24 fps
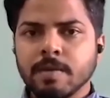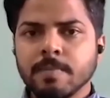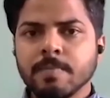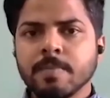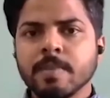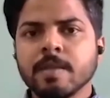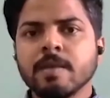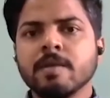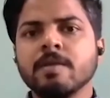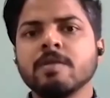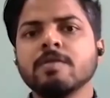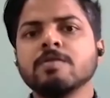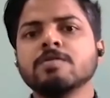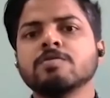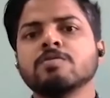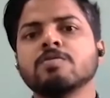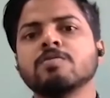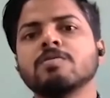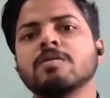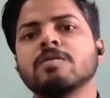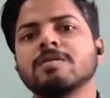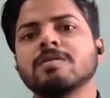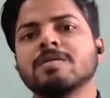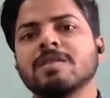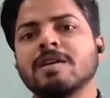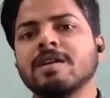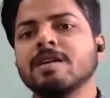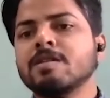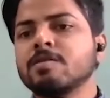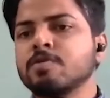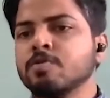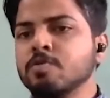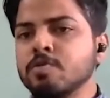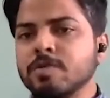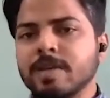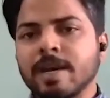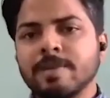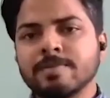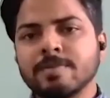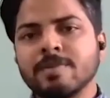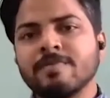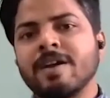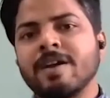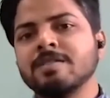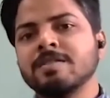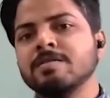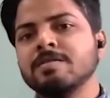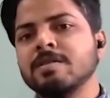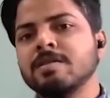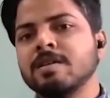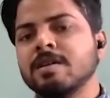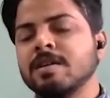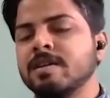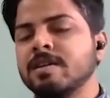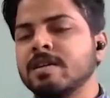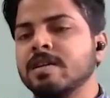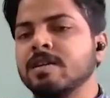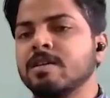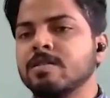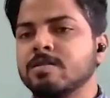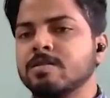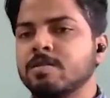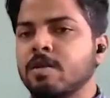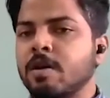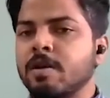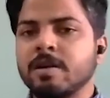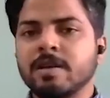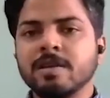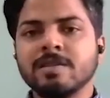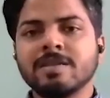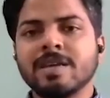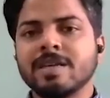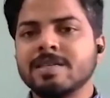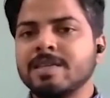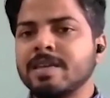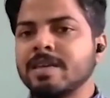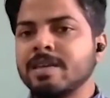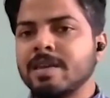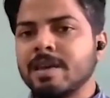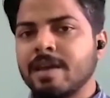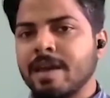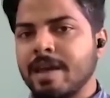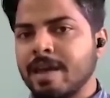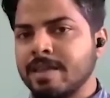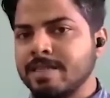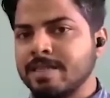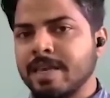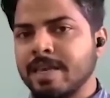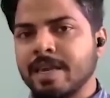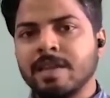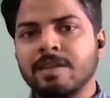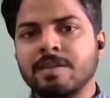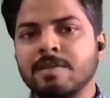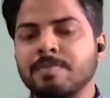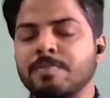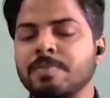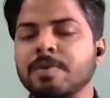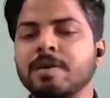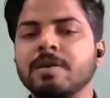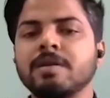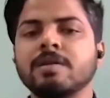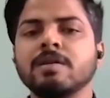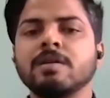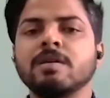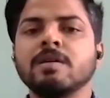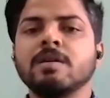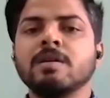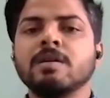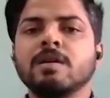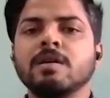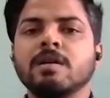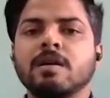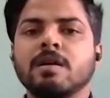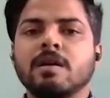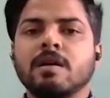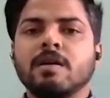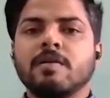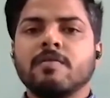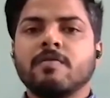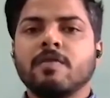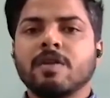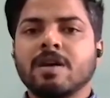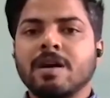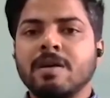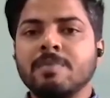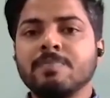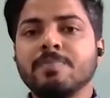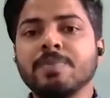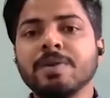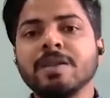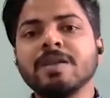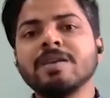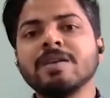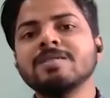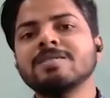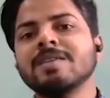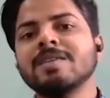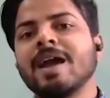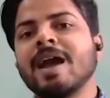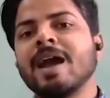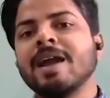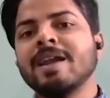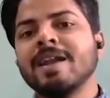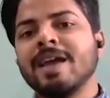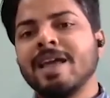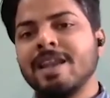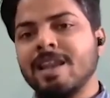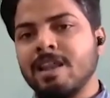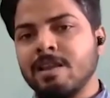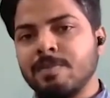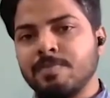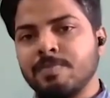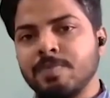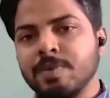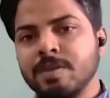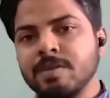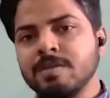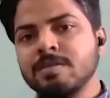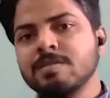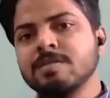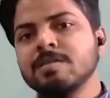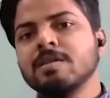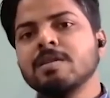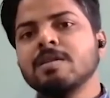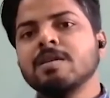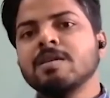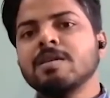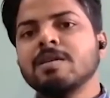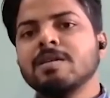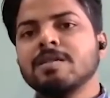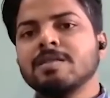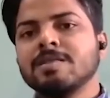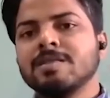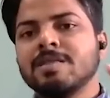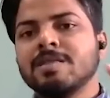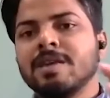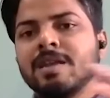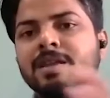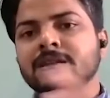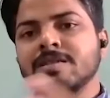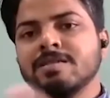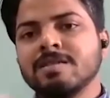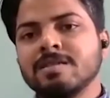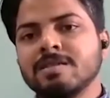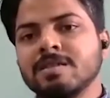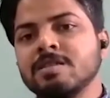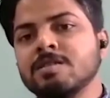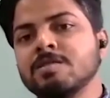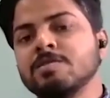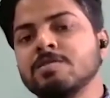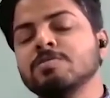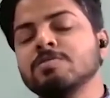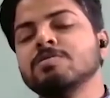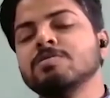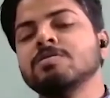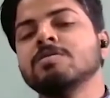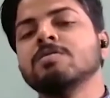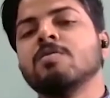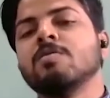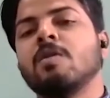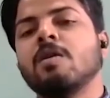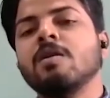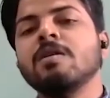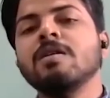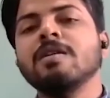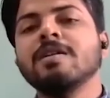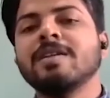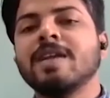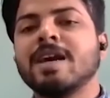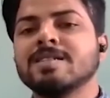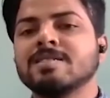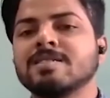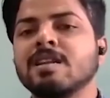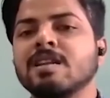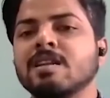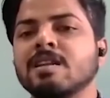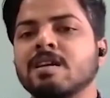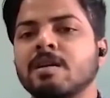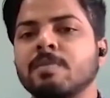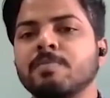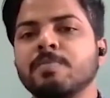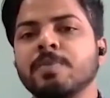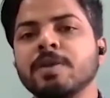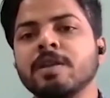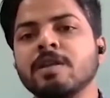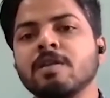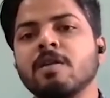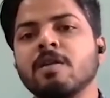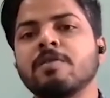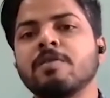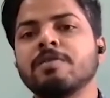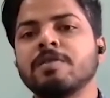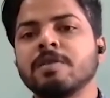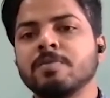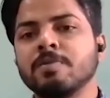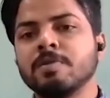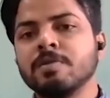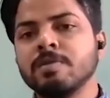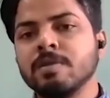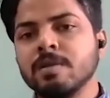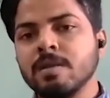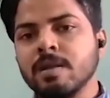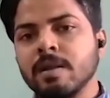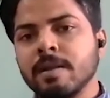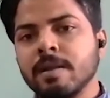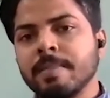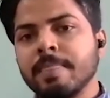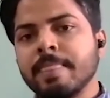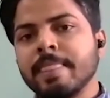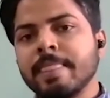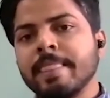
Okay, so there are two types of adjudicating authorities, as I can repeat. For companies and LLPs, there is this institution called National Company Law Tribunal.